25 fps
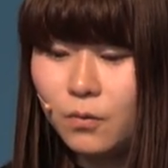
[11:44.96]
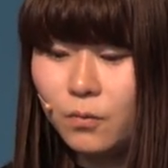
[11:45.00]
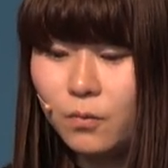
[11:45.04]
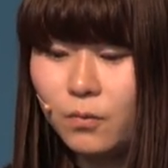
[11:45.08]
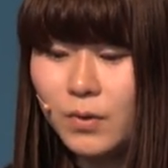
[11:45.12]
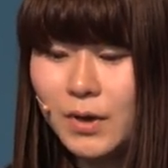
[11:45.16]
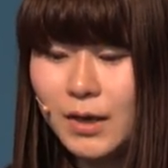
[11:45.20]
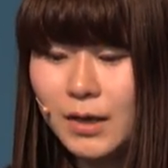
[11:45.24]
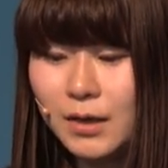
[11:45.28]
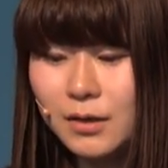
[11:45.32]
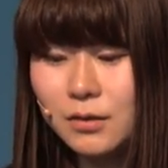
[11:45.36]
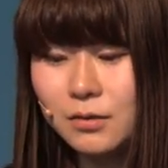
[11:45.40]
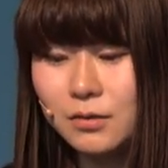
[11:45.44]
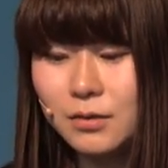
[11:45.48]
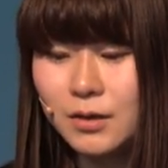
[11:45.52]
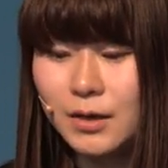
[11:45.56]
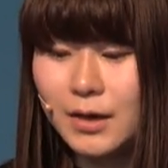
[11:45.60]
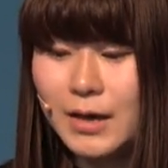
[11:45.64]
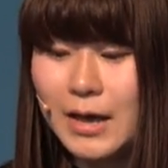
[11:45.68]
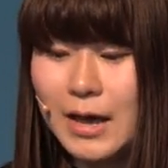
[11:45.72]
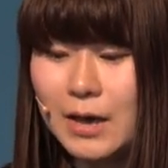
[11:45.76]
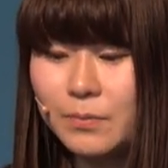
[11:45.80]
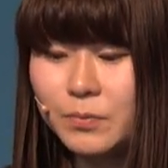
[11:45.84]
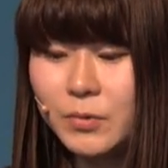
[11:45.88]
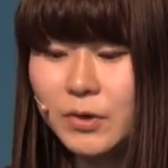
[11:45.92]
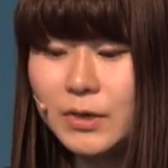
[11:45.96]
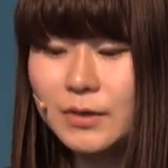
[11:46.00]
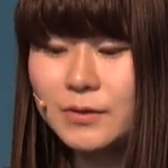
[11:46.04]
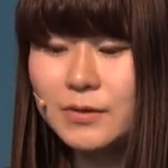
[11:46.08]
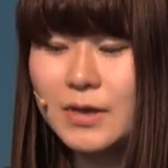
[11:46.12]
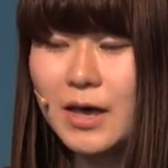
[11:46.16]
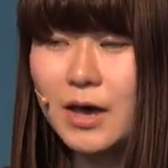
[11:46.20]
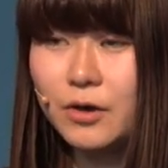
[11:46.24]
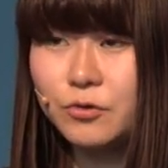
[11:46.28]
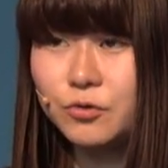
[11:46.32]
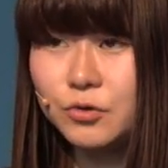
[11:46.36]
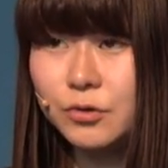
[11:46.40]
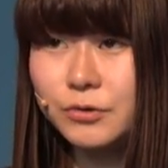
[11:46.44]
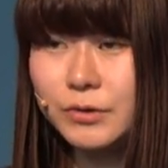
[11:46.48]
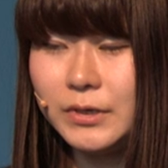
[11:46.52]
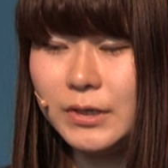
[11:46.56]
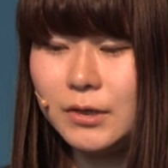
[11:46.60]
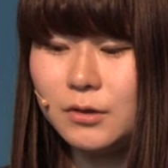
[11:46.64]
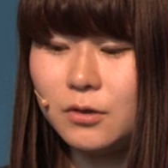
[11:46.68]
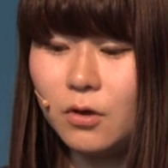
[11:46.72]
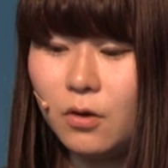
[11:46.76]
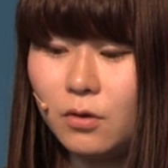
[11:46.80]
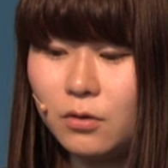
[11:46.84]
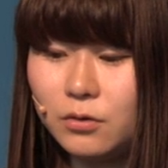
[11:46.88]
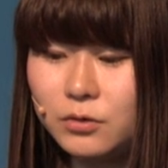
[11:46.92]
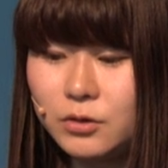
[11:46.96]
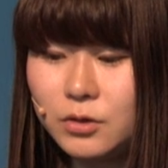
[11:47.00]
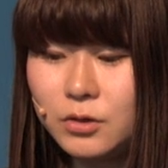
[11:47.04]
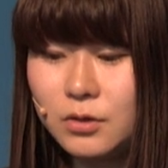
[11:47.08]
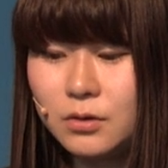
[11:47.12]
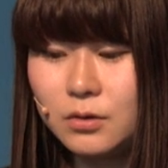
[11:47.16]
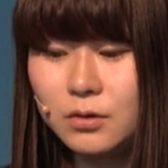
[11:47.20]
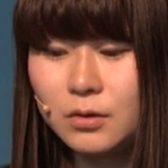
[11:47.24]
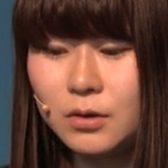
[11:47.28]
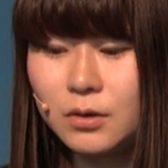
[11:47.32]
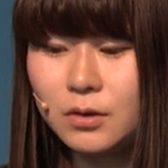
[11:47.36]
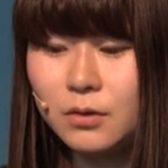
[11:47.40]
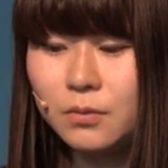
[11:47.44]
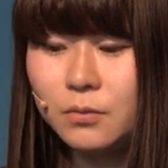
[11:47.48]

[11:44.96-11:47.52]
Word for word: when the app is actually launched,